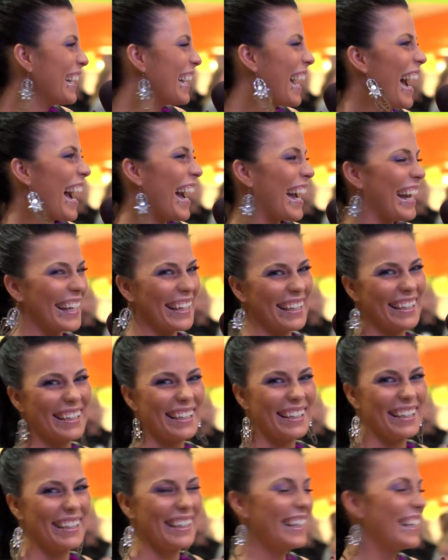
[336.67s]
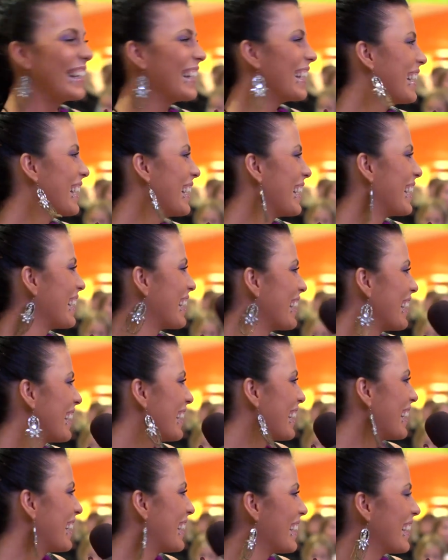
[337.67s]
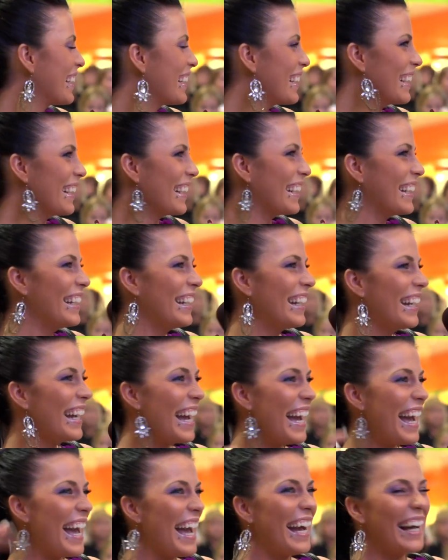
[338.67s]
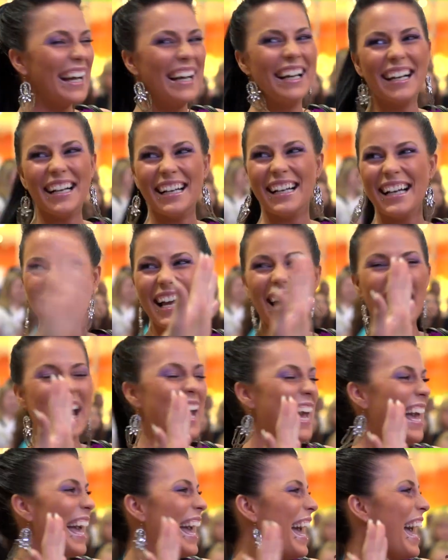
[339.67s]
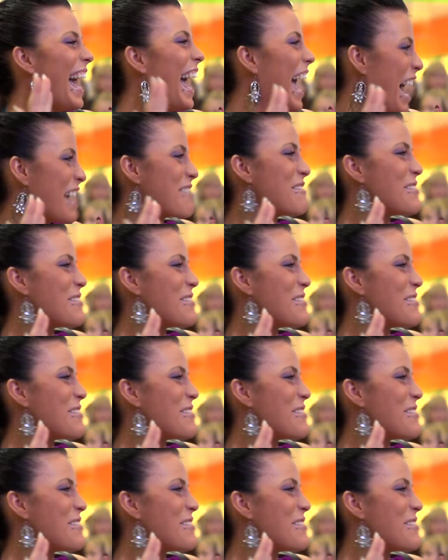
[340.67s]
This person isn't speaking.